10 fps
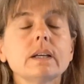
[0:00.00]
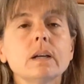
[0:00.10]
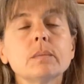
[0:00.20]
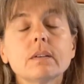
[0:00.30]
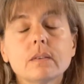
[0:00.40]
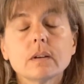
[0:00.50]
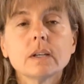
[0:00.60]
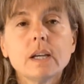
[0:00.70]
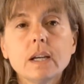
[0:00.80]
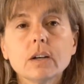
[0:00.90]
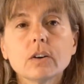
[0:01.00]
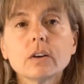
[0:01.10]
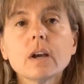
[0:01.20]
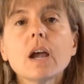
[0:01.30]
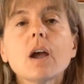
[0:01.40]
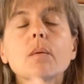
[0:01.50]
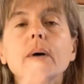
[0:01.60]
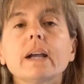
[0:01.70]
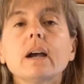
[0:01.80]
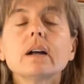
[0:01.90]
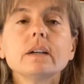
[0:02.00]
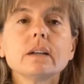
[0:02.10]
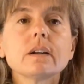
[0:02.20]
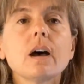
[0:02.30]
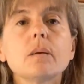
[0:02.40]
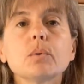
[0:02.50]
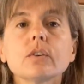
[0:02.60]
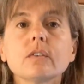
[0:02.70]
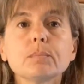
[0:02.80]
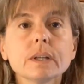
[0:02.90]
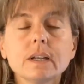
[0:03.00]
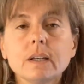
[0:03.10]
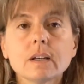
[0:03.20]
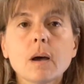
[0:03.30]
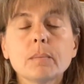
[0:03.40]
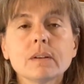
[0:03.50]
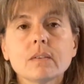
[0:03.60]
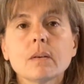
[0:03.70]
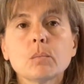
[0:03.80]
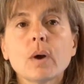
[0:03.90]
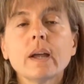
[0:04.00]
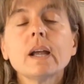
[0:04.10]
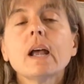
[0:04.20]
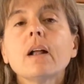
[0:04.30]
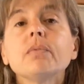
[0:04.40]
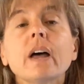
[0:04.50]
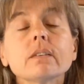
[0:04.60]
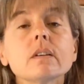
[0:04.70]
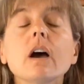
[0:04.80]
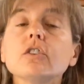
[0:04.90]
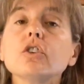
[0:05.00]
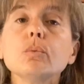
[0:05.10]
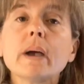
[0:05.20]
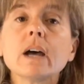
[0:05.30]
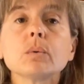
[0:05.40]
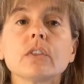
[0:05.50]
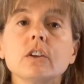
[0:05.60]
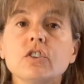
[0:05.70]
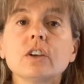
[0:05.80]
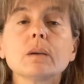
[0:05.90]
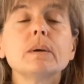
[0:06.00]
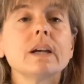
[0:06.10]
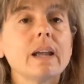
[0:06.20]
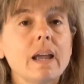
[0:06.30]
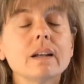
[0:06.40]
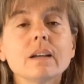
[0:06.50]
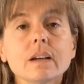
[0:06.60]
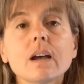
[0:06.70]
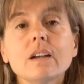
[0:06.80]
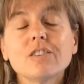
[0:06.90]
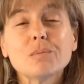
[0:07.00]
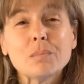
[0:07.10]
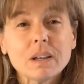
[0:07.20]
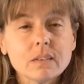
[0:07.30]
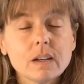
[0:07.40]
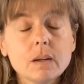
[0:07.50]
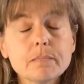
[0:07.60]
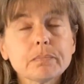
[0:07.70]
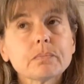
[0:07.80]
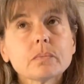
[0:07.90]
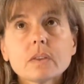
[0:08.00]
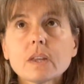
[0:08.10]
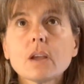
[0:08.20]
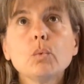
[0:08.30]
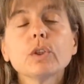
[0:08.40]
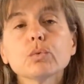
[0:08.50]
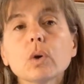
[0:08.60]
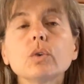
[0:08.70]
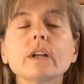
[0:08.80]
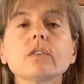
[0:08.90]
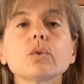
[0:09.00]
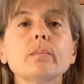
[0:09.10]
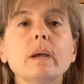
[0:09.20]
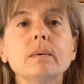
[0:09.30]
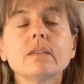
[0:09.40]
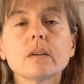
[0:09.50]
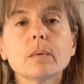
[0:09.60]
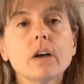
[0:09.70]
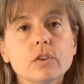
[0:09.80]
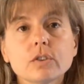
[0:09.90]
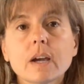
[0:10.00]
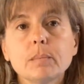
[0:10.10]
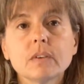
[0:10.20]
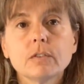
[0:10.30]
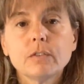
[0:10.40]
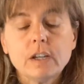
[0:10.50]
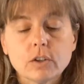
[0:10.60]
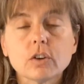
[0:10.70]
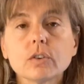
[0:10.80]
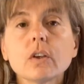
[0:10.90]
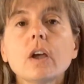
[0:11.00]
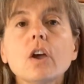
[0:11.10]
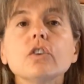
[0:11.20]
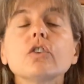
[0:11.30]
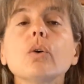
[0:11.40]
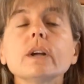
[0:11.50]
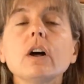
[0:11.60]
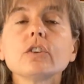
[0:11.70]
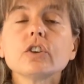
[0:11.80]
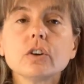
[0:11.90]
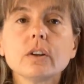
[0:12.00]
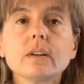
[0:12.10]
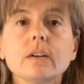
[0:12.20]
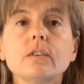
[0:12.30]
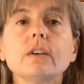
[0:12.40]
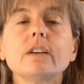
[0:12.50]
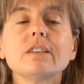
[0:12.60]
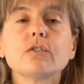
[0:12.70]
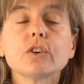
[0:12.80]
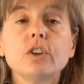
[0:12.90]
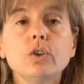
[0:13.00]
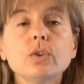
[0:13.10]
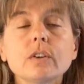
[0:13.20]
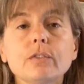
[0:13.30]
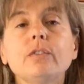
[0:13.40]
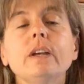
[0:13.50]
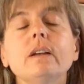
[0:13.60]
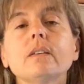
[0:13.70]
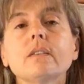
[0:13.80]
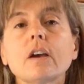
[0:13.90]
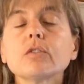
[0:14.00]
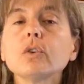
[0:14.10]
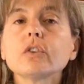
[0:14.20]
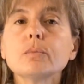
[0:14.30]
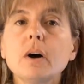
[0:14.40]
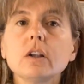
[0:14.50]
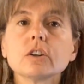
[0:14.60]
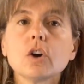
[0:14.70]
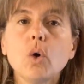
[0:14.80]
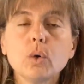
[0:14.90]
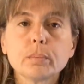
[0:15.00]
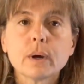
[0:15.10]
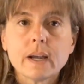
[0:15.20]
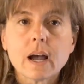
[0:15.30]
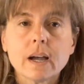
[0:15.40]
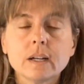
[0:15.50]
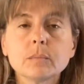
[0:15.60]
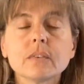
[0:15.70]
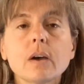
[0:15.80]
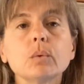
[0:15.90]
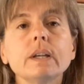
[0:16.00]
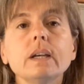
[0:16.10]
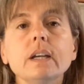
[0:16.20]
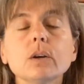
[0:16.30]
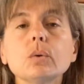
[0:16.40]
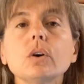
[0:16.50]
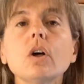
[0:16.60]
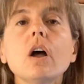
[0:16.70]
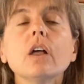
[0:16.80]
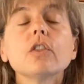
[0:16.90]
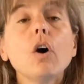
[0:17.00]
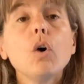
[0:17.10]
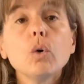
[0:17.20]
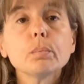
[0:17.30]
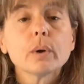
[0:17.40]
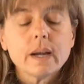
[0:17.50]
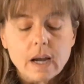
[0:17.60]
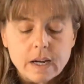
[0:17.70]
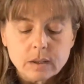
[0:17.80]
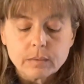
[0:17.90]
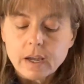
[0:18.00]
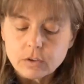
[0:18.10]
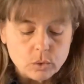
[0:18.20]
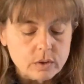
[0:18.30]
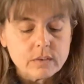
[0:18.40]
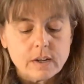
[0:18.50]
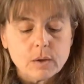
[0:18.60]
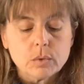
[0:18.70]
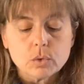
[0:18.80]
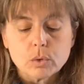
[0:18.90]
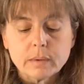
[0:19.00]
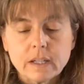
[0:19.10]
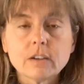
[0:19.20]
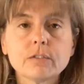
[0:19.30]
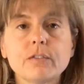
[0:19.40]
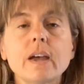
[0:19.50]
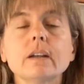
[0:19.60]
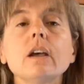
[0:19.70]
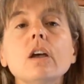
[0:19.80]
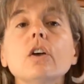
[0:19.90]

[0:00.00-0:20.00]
Liam has done here by cutting it up or splitting it up in some way. That's not too bad with the chick, but it can get kind of messy with rodents or maybe some other types of feeders. So an alternative is for you to feed several smaller whole prey items that would equal the whole prey item that your snake would normally get fed.